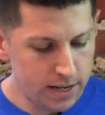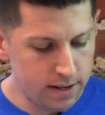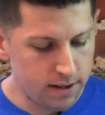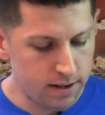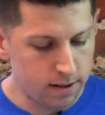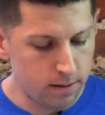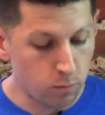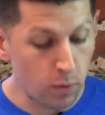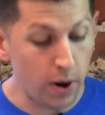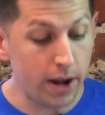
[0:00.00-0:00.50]

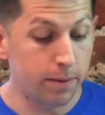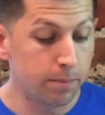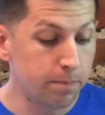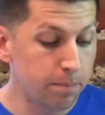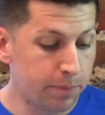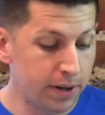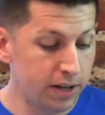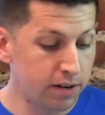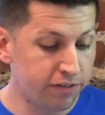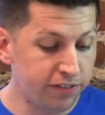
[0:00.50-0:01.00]
Right,
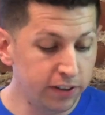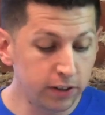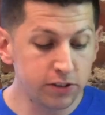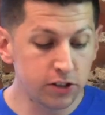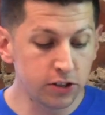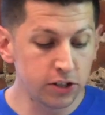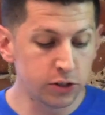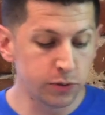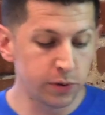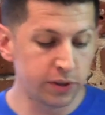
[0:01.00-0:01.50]
but
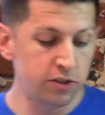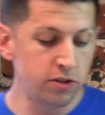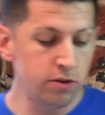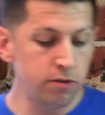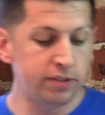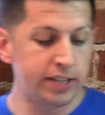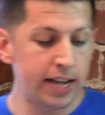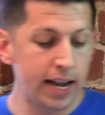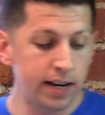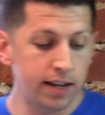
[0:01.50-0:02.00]
filters with
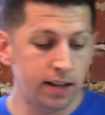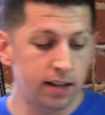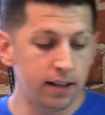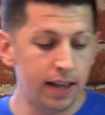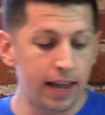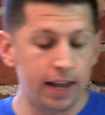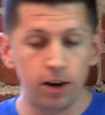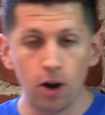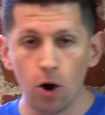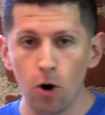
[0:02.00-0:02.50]
new
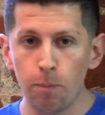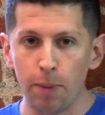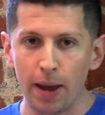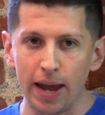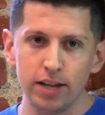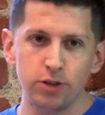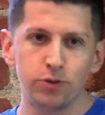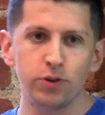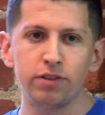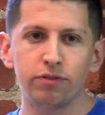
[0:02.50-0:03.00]
data and no
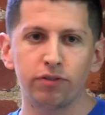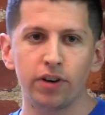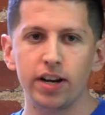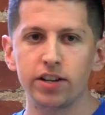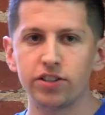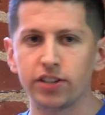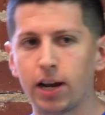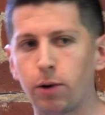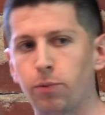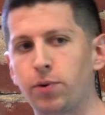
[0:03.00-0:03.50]
page
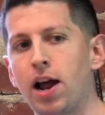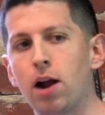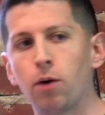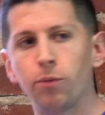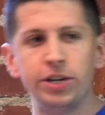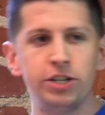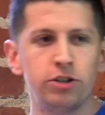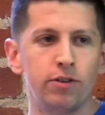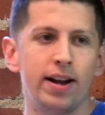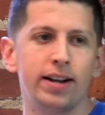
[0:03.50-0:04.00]
refresh, like we're
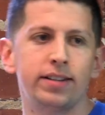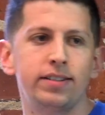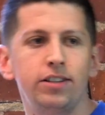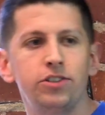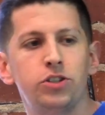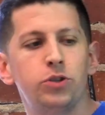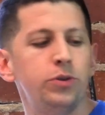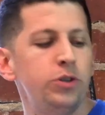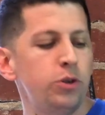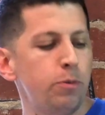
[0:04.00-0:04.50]
not
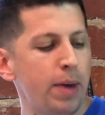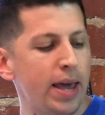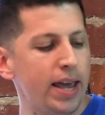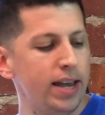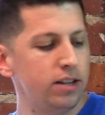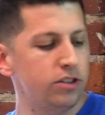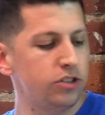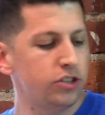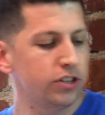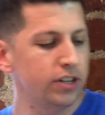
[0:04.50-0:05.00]
redirecting to a new
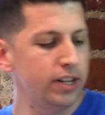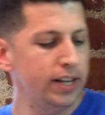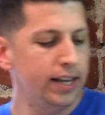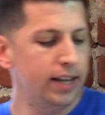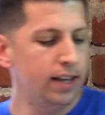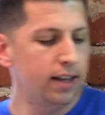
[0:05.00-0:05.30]
page,